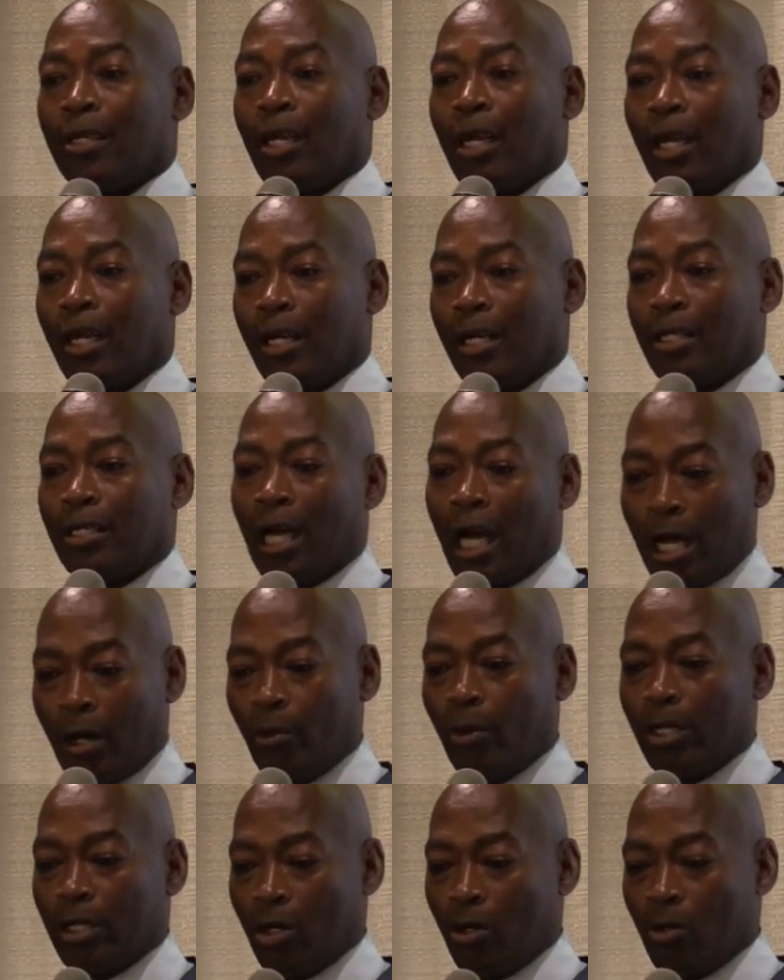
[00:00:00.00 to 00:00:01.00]
And I
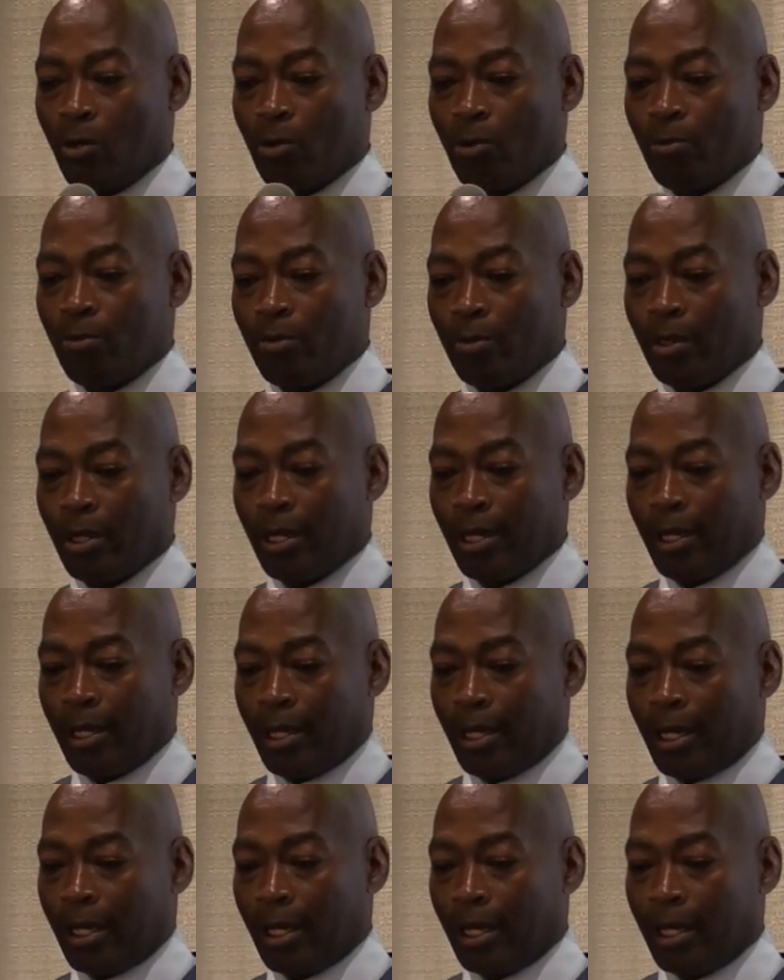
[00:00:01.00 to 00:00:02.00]
went home,
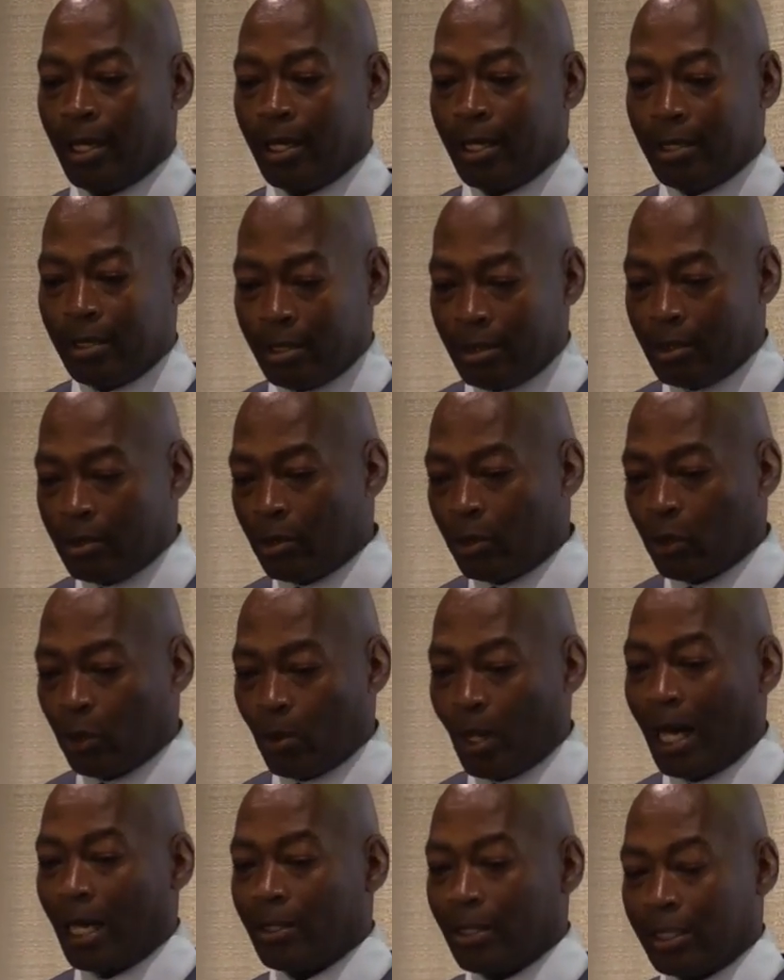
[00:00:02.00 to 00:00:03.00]
and
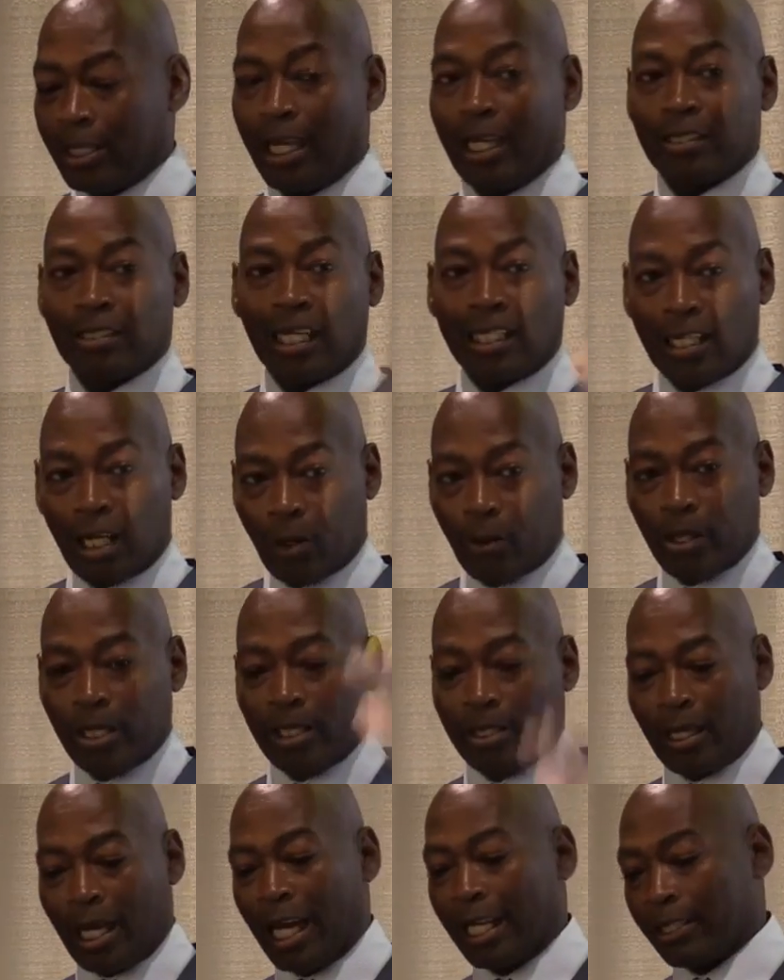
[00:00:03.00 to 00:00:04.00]
throughout the case,
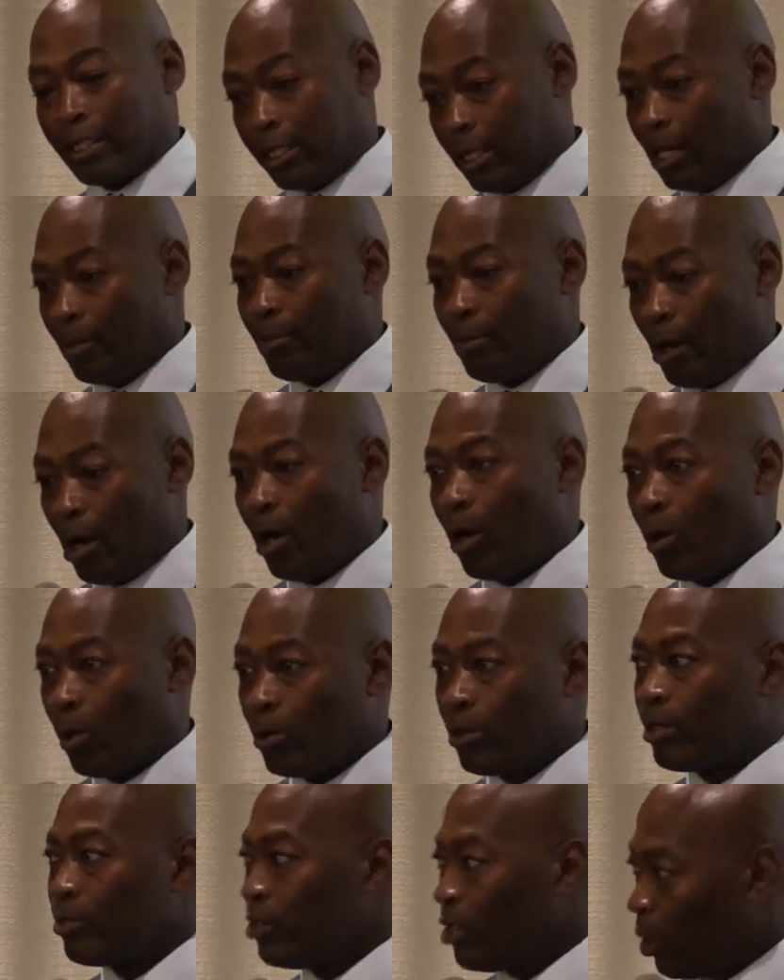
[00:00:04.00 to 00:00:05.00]
I'd kept all
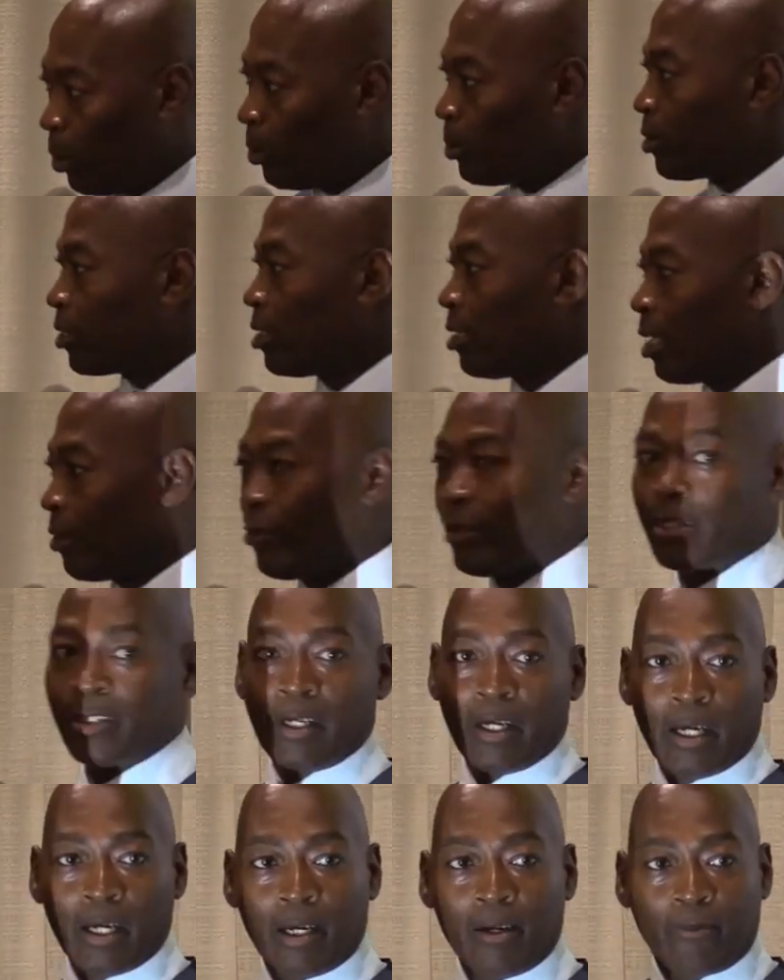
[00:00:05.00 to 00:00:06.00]
the notes and
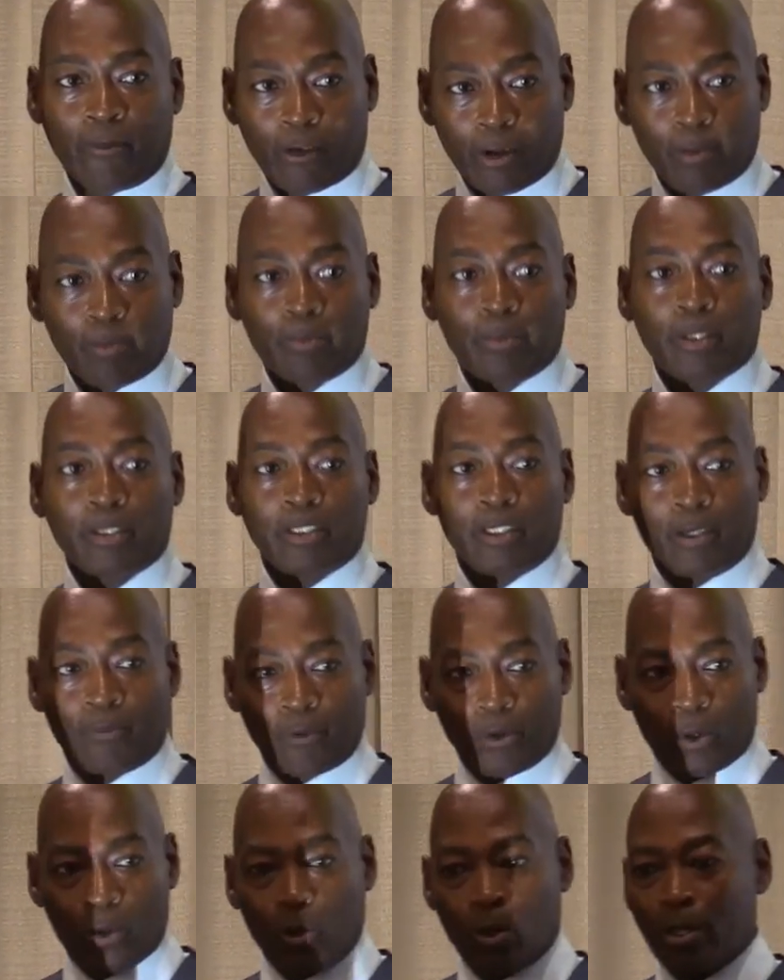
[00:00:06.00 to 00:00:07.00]
everything from the
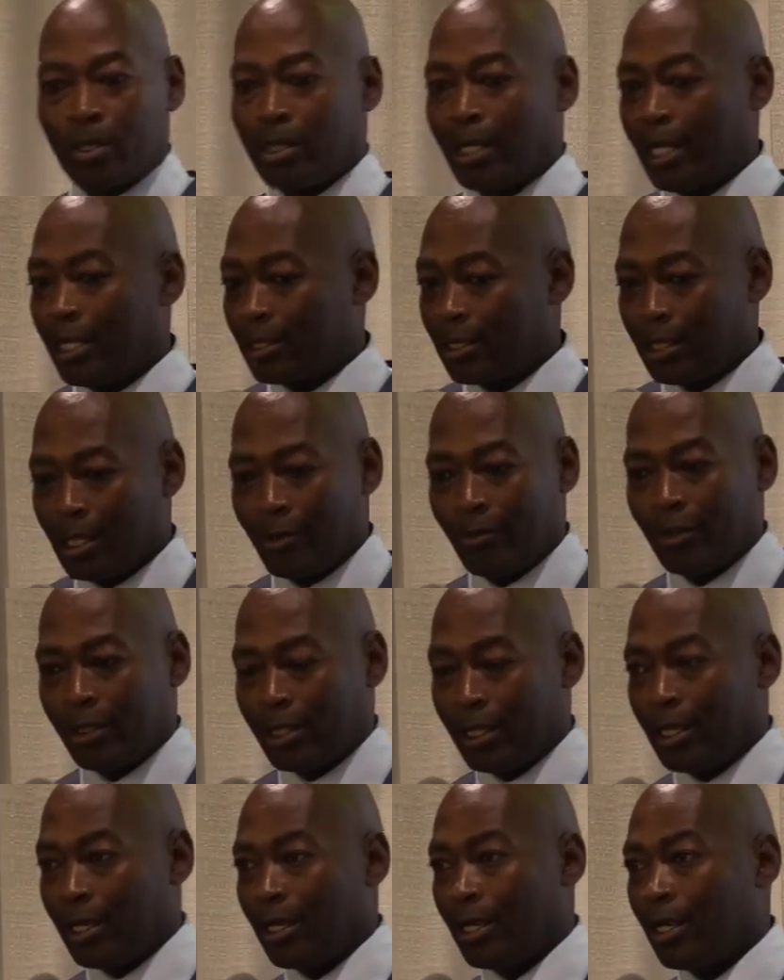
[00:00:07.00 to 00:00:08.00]
different court dates and
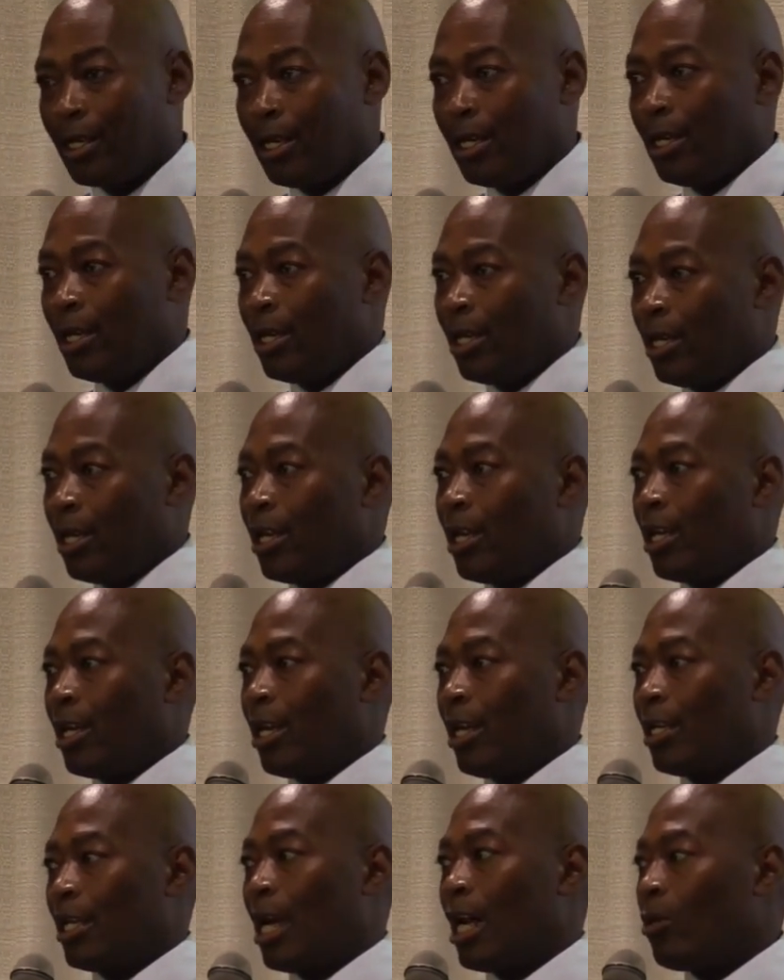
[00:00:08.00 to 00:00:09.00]
everything,
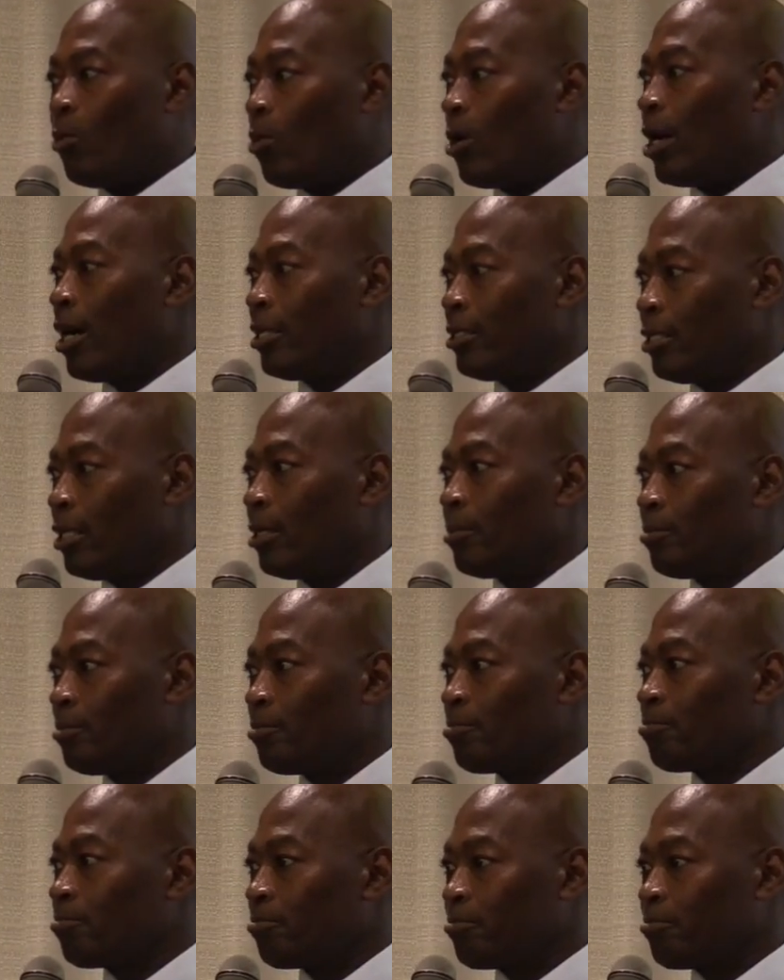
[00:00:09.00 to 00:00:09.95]
and I wound up